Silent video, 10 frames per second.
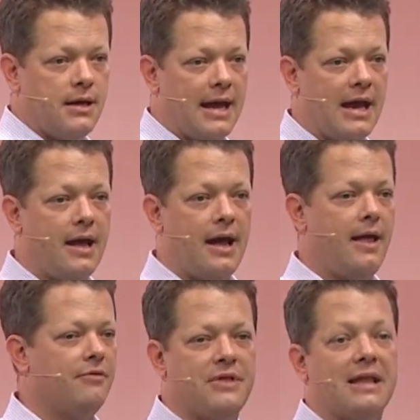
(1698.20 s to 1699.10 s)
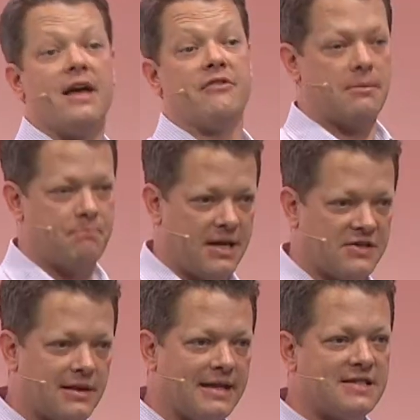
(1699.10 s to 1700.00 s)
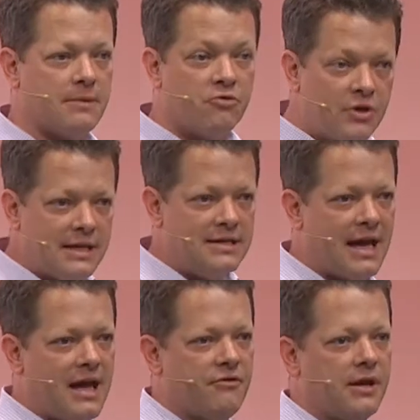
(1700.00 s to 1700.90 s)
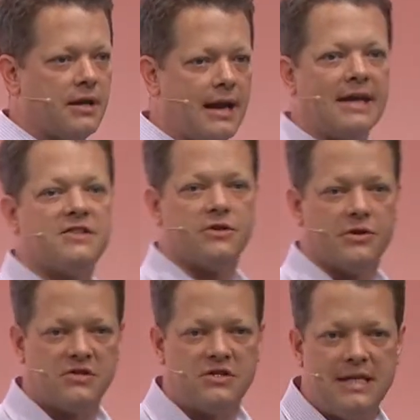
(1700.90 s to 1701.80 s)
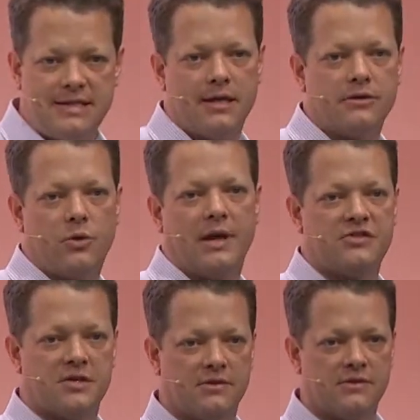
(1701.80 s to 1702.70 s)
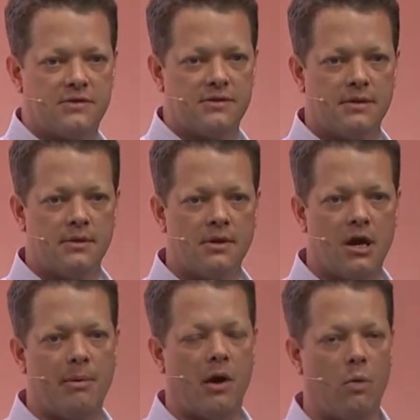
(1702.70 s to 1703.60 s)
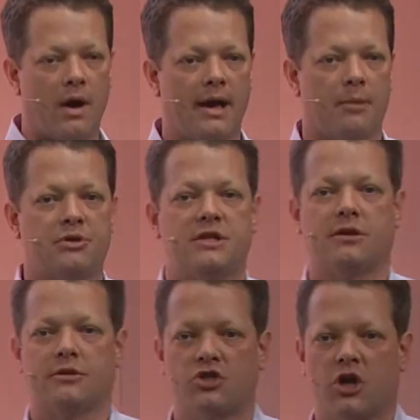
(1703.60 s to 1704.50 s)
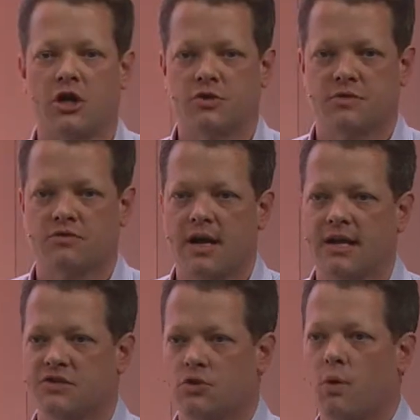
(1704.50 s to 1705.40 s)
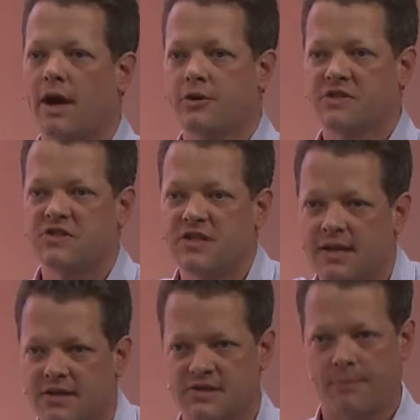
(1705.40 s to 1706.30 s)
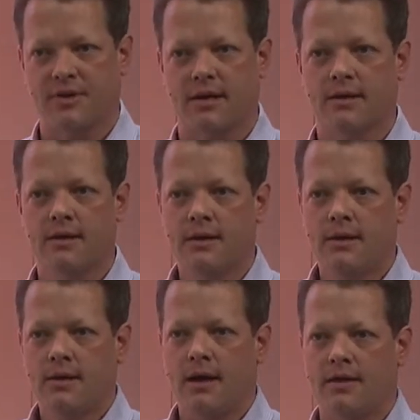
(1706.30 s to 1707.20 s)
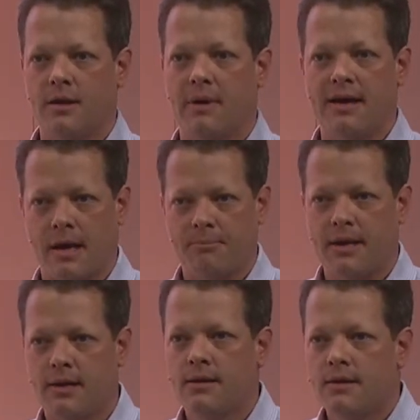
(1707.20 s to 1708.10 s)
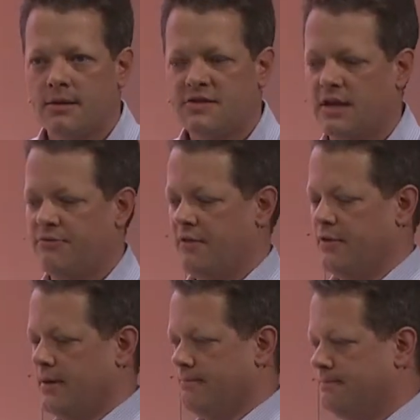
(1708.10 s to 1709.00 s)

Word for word: And, and they love it because it lets them really dive in and answer those detailed questions about why a particular charge was raised or why you're seeing something uh, that might not be self-evident.